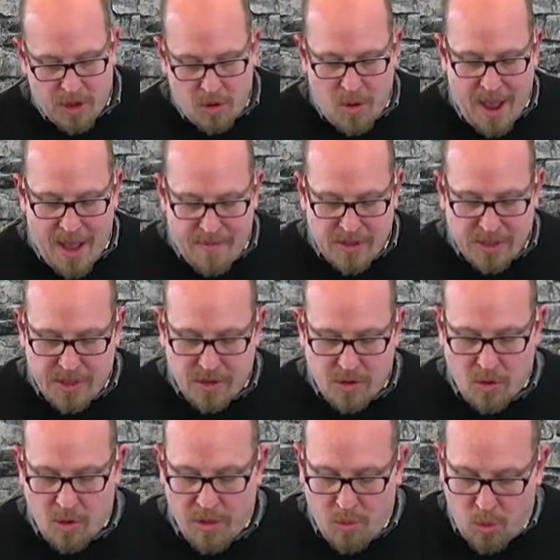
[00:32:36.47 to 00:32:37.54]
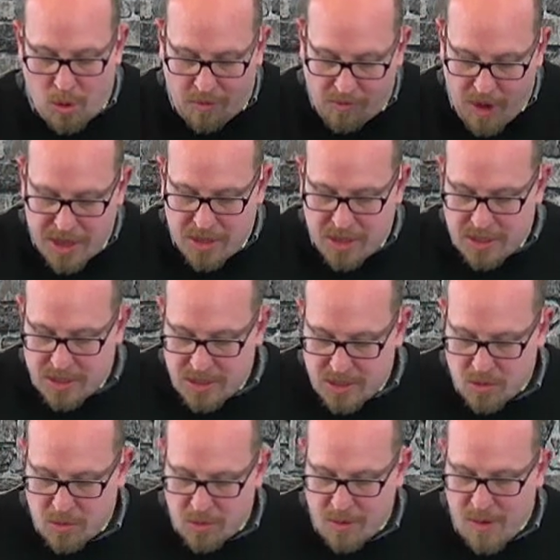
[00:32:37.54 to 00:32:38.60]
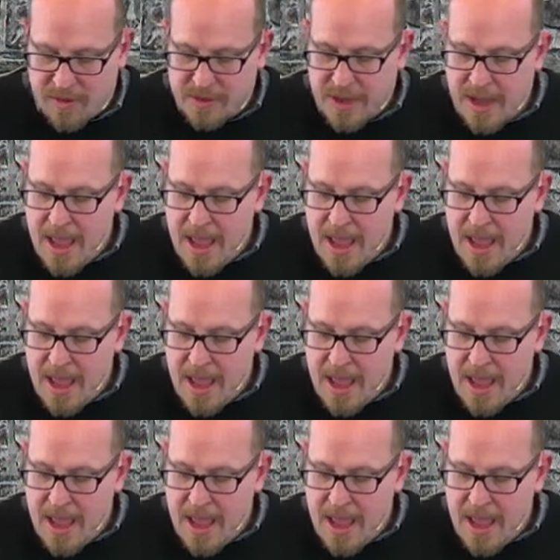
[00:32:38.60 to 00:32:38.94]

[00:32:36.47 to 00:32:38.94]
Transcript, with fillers: the new heavens and the new earth where righteousness dwell.